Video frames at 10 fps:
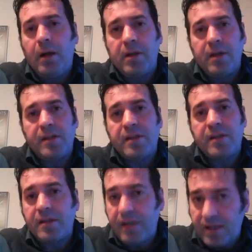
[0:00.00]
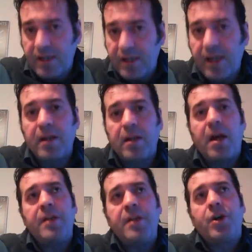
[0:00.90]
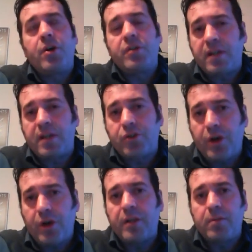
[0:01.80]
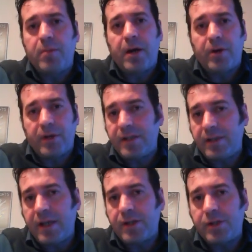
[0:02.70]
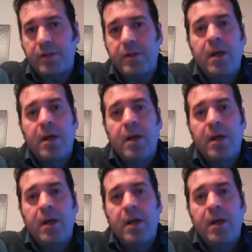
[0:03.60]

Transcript: these 16 NGOs that joined my organization